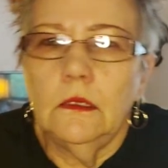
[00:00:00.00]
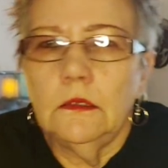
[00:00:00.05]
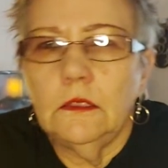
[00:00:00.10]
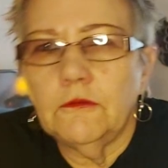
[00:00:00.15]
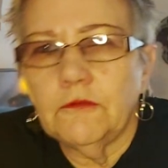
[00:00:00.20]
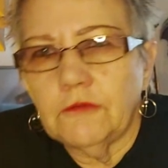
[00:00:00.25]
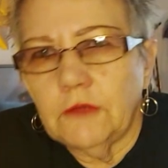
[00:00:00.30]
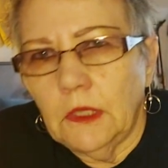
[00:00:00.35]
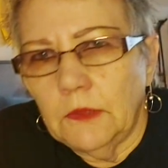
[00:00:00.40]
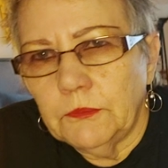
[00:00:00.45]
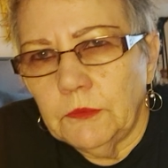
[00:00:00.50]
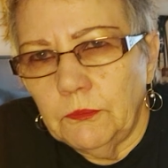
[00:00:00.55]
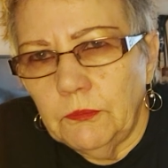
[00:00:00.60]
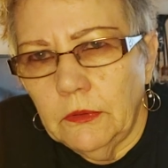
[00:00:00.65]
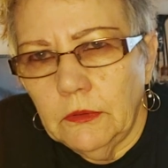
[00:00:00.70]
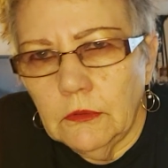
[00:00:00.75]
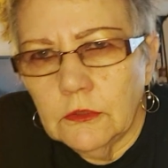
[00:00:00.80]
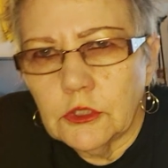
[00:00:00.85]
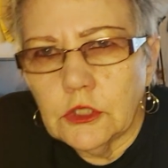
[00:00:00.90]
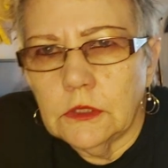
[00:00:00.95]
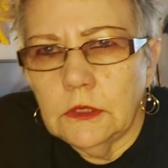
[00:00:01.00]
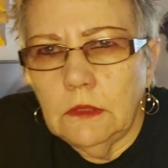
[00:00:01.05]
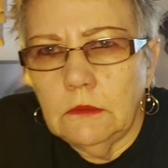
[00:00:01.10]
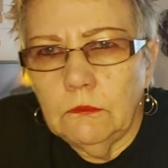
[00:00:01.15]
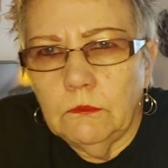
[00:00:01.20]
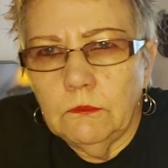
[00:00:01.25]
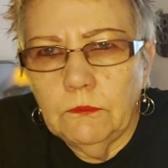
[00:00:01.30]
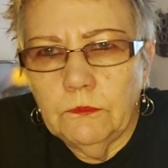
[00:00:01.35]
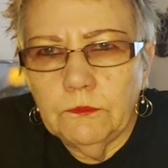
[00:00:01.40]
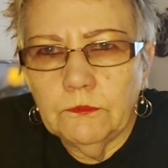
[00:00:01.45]
Let's stop the
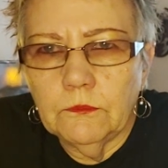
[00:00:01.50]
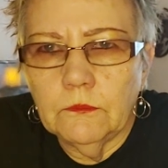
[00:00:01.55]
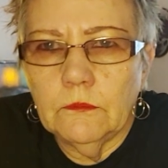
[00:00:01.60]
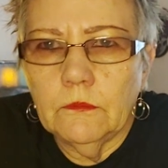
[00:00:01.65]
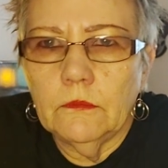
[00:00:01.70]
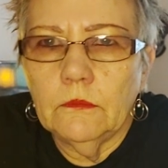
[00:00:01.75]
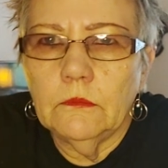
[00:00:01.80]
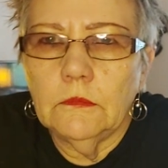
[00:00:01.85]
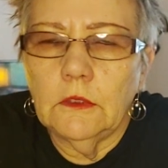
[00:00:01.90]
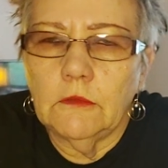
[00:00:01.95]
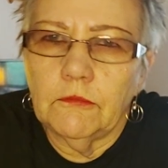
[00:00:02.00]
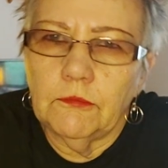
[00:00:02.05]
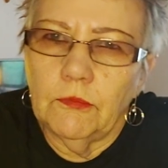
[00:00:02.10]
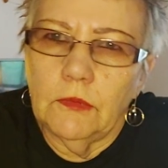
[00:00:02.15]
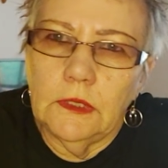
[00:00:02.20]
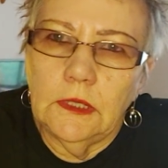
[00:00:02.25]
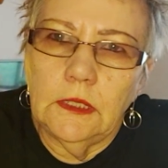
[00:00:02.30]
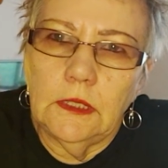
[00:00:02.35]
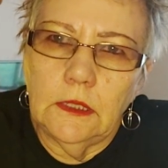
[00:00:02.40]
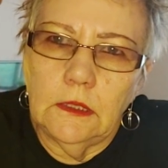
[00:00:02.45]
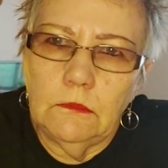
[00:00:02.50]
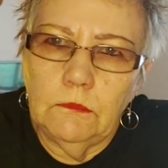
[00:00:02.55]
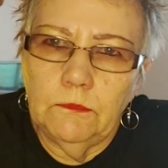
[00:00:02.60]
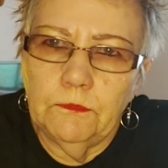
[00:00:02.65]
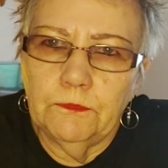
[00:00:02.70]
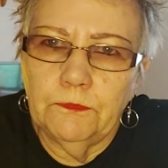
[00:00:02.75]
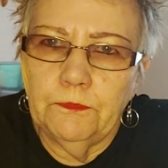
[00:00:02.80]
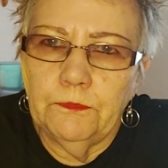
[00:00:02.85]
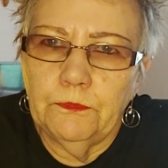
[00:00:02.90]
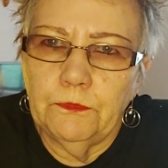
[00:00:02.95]
bullshit. Let's bring it in.
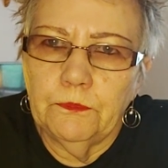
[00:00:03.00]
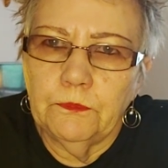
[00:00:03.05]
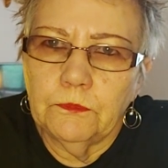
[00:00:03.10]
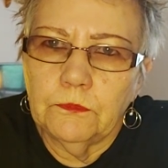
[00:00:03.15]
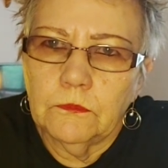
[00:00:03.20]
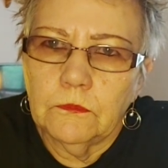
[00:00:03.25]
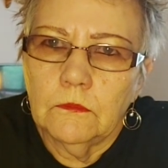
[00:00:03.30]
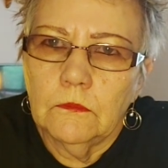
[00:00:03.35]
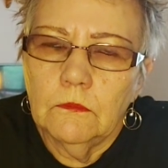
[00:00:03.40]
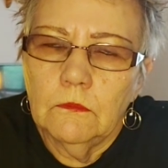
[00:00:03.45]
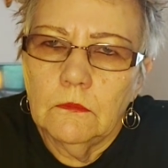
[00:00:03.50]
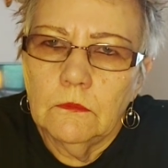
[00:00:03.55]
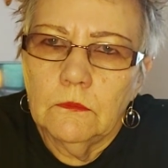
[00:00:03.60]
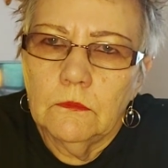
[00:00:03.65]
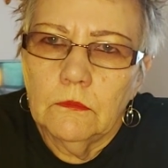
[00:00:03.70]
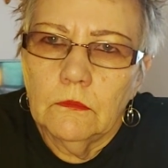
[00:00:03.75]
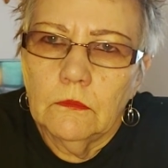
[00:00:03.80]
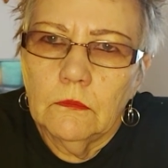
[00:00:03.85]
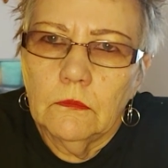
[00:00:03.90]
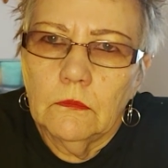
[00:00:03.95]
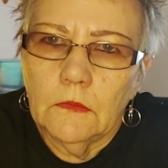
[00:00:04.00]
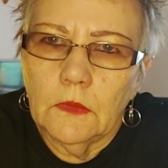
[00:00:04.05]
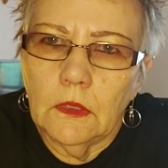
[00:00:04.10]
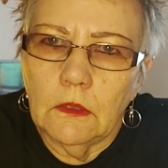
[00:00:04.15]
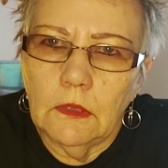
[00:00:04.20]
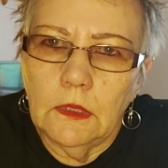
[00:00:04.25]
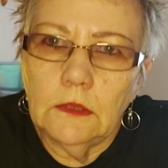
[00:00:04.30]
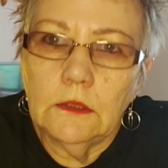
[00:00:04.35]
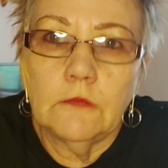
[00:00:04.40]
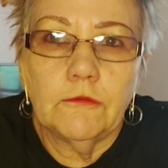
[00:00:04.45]

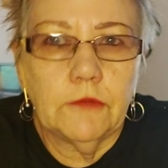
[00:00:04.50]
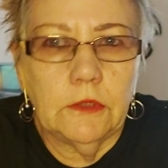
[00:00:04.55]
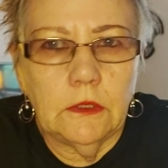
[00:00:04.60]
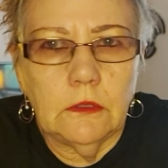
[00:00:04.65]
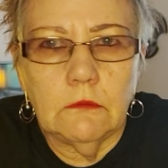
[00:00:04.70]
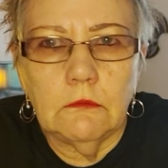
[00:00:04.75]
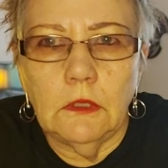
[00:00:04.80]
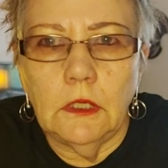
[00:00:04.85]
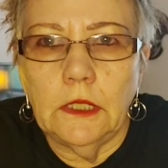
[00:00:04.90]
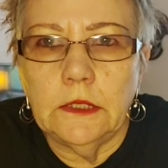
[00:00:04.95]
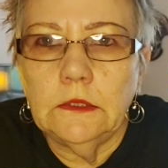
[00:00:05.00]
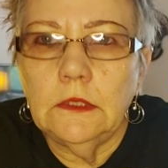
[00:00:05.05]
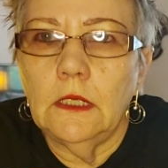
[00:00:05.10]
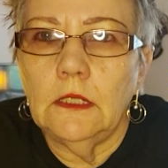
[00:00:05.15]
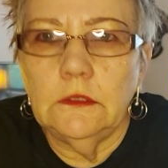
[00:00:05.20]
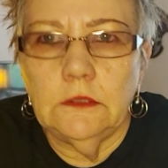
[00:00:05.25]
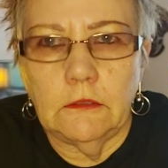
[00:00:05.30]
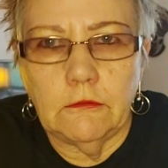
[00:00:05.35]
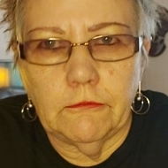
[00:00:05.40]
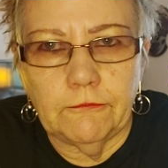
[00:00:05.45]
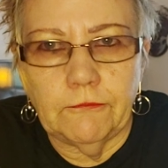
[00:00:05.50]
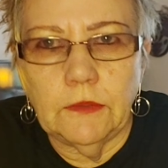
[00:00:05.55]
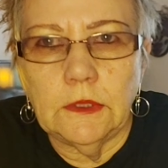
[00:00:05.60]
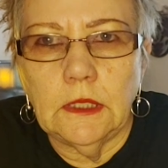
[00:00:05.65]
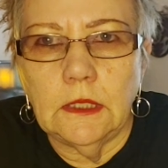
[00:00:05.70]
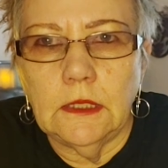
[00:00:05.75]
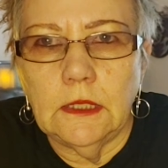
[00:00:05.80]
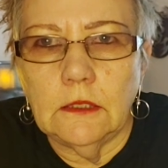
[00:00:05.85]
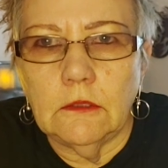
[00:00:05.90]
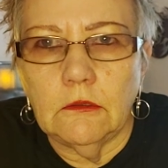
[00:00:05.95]
All right, let's get her on and let's
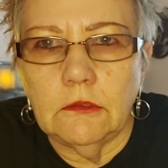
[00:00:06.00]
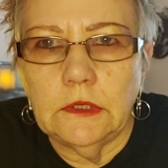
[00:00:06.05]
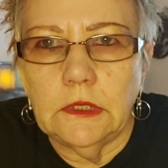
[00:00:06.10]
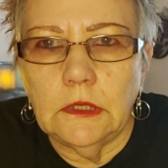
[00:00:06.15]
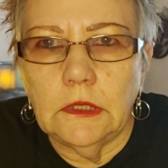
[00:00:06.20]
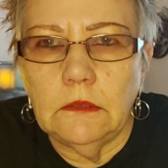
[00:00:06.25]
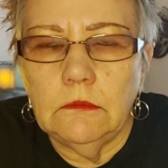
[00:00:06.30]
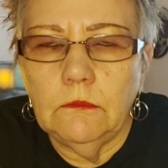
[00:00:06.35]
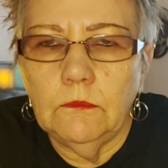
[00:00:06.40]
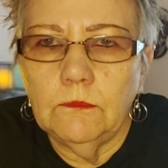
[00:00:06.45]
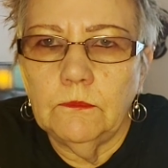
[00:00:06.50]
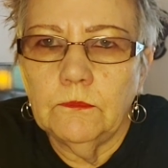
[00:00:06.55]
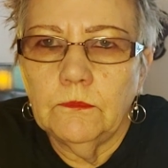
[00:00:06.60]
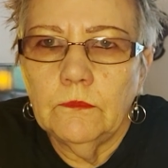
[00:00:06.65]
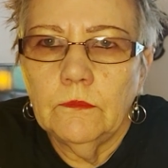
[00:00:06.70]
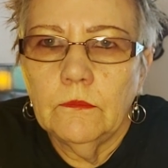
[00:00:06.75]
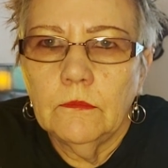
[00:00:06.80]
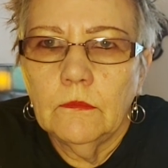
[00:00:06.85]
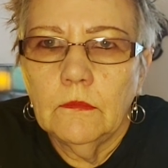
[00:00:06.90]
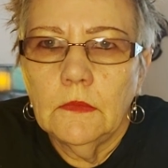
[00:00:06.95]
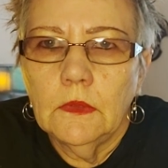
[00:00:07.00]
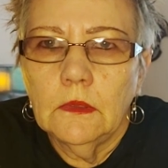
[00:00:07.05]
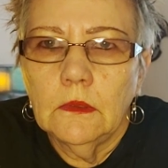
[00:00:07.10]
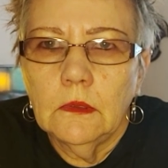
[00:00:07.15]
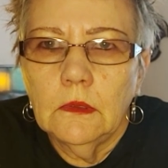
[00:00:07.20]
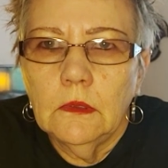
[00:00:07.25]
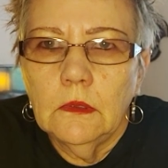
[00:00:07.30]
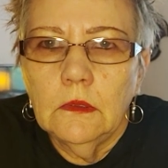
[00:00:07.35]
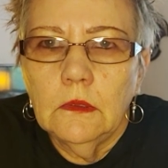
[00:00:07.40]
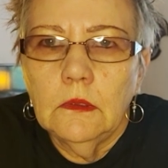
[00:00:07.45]
freaking get her done.
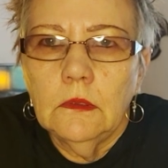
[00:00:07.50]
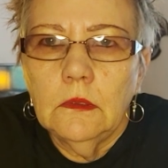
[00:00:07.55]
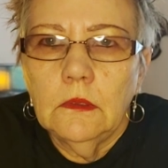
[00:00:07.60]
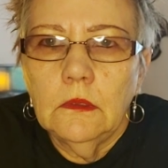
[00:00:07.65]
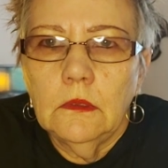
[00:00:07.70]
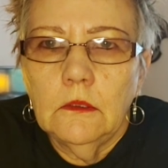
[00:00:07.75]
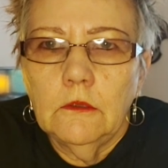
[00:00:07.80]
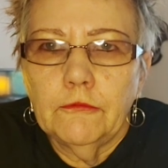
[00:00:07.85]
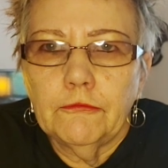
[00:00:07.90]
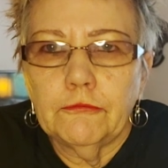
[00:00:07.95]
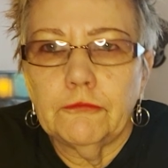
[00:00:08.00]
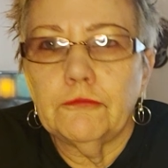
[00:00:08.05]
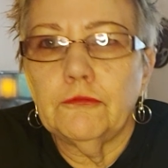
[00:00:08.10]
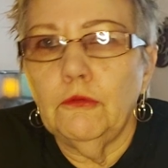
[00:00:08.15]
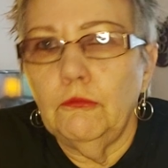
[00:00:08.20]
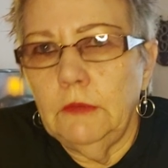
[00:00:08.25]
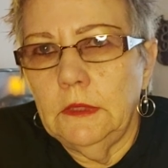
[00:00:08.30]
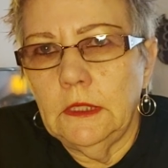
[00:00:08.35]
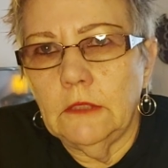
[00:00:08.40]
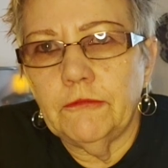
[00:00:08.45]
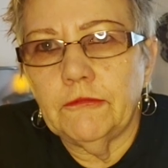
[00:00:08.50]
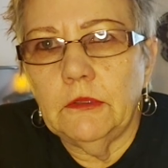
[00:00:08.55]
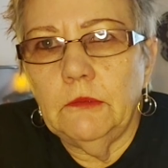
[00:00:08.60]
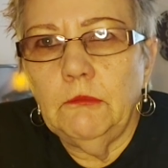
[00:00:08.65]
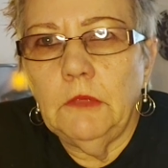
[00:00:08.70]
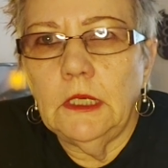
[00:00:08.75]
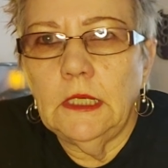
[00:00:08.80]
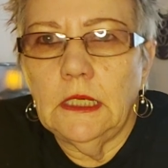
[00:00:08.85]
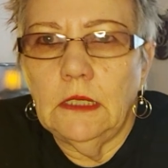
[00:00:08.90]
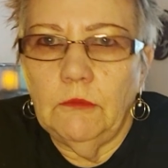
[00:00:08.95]
So we got
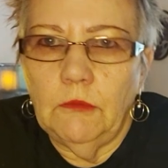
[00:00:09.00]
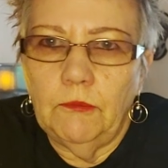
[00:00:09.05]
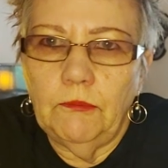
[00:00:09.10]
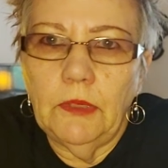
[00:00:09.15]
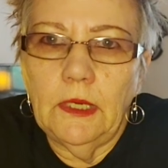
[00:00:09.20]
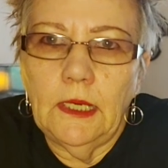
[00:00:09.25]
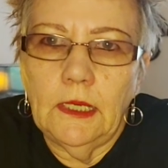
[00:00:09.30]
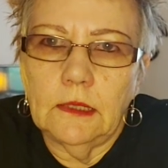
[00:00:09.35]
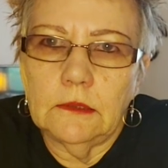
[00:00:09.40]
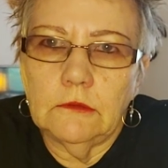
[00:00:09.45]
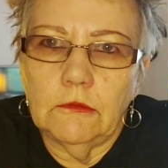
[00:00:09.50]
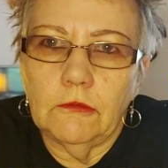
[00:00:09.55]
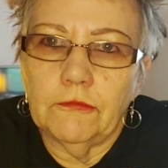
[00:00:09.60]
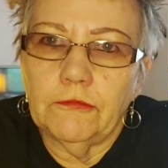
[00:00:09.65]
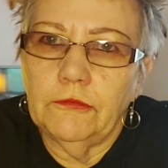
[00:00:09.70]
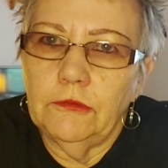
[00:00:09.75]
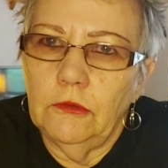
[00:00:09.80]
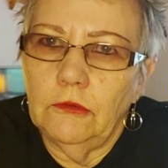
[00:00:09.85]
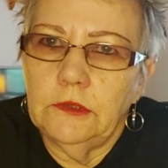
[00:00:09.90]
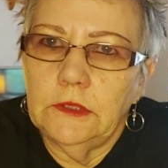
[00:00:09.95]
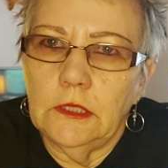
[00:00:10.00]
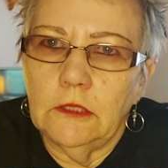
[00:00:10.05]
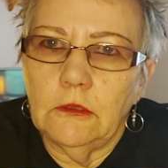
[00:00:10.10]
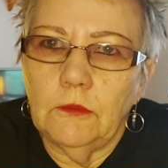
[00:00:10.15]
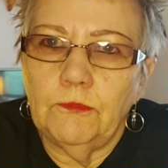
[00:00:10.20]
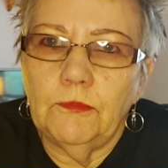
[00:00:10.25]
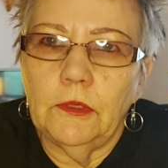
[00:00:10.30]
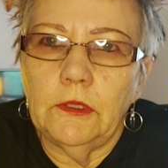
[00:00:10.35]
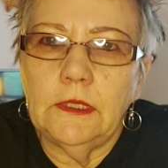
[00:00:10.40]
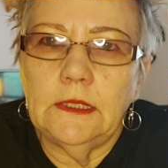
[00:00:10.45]
someone coming back. There's no doubt
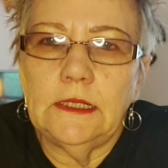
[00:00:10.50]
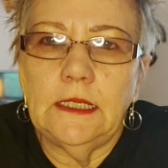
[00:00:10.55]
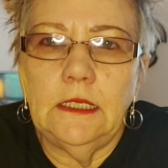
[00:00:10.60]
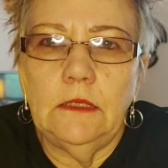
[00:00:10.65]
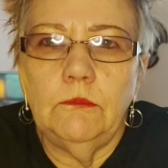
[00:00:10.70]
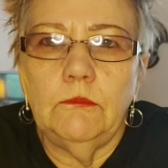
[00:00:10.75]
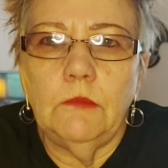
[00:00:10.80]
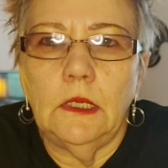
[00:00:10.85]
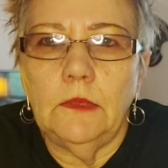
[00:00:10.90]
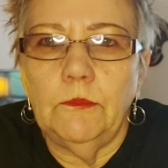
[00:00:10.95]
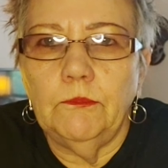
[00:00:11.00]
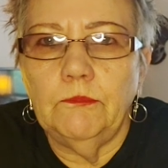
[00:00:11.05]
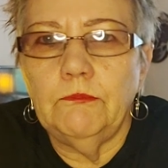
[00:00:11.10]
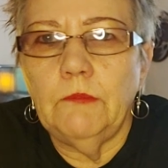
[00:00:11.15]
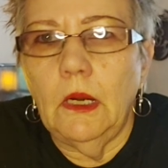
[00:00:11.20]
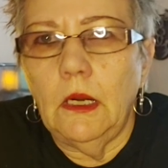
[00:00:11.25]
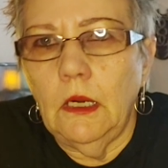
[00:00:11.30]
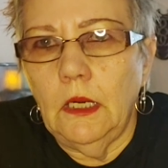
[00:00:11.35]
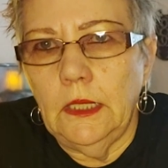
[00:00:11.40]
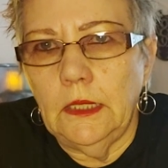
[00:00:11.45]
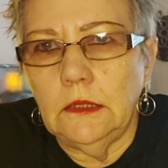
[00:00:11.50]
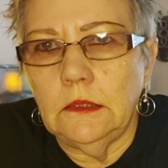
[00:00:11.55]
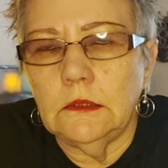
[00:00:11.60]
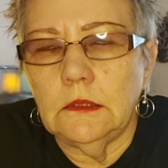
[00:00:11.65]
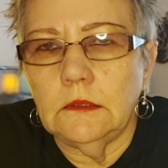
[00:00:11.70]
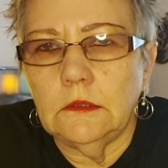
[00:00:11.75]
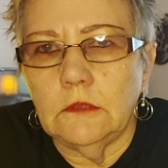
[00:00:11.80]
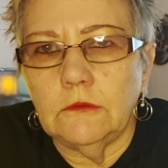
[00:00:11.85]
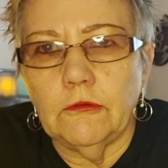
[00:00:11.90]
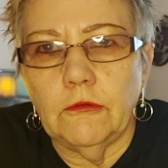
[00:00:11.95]
about it in my
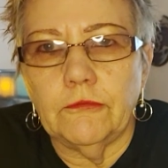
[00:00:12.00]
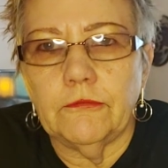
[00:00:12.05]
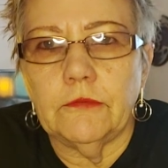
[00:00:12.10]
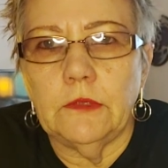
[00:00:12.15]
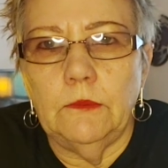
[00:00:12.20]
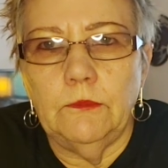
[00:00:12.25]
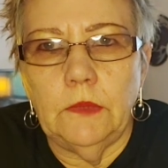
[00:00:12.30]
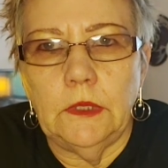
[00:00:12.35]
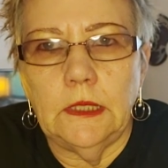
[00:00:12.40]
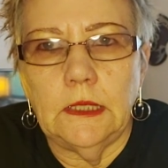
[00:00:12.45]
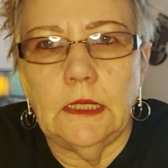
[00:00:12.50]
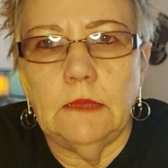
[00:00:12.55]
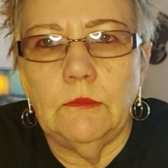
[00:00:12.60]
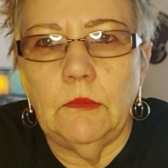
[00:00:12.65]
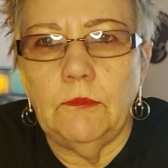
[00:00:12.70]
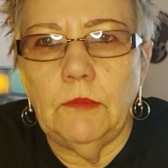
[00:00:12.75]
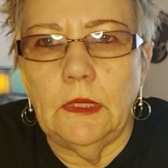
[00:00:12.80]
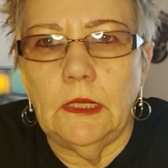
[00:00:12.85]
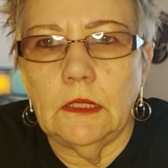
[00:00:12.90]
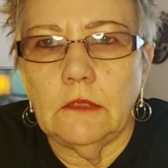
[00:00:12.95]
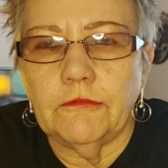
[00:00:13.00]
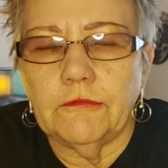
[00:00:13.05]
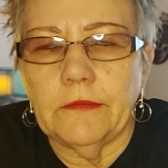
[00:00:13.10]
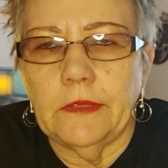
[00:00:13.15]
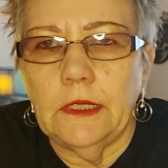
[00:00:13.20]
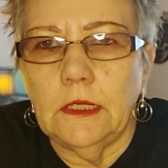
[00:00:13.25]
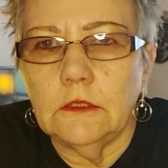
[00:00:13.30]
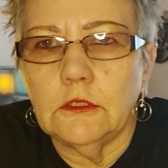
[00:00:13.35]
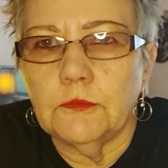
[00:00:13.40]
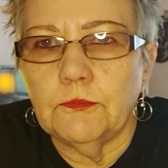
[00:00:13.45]
mind that there's somebody coming back,
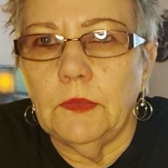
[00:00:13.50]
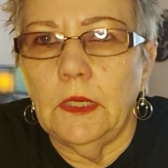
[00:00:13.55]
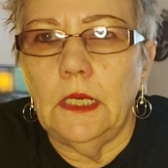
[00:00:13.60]
Sage.